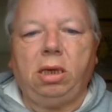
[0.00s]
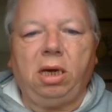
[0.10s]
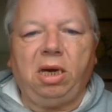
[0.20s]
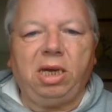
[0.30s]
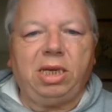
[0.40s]

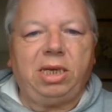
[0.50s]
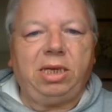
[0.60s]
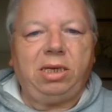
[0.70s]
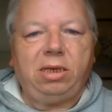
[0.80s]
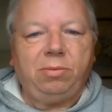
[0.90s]

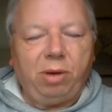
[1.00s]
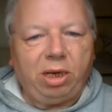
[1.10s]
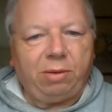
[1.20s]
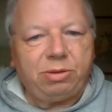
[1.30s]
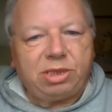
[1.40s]
Hi, my
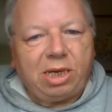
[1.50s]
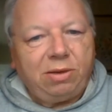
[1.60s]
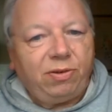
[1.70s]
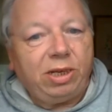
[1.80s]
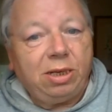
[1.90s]
name's
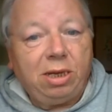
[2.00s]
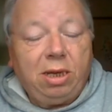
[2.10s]
David.